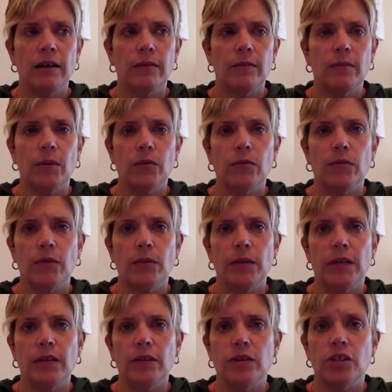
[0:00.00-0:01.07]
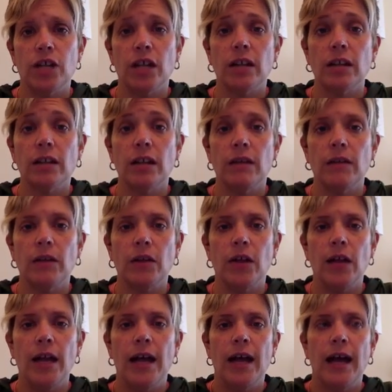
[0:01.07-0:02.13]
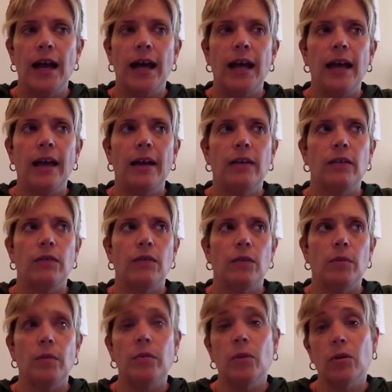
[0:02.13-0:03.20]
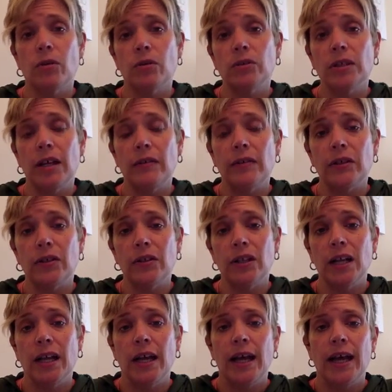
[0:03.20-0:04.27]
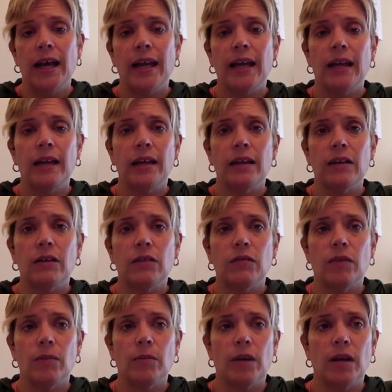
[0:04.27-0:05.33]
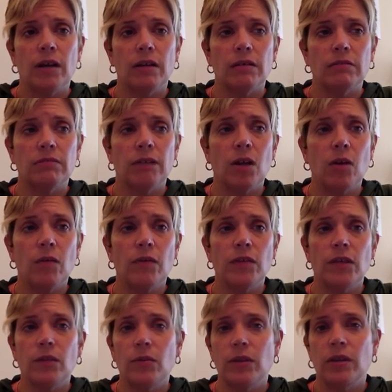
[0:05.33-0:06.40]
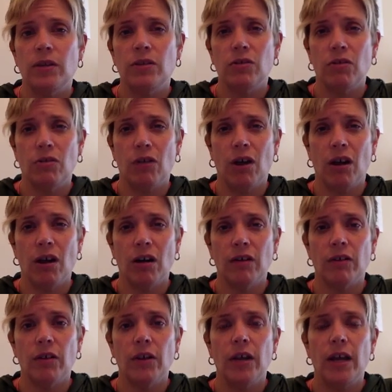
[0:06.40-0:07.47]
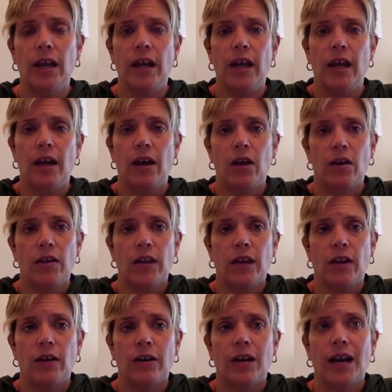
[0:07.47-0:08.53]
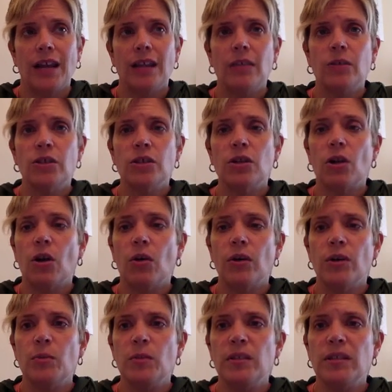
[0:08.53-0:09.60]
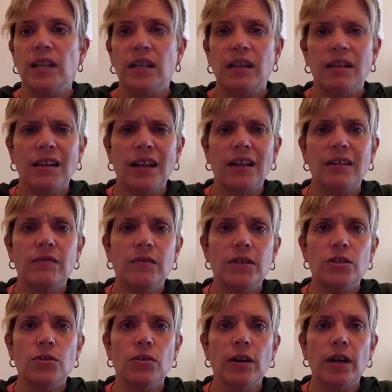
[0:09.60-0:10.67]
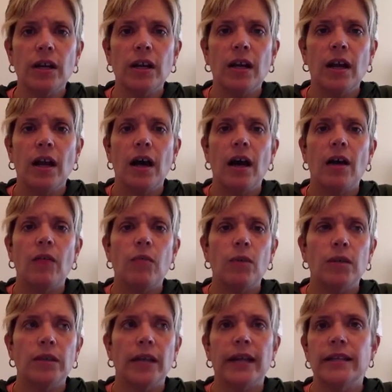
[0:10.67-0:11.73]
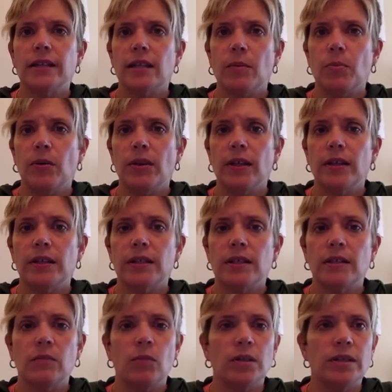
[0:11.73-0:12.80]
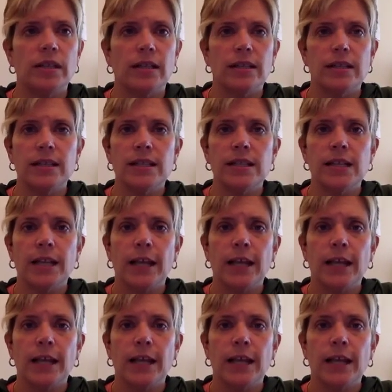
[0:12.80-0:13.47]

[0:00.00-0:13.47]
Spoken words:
both from an energetic level and from a moral level and from our, hopefully within your own heart, are there. I think we should always be taking that inventory of what lines up with us and what doesn't.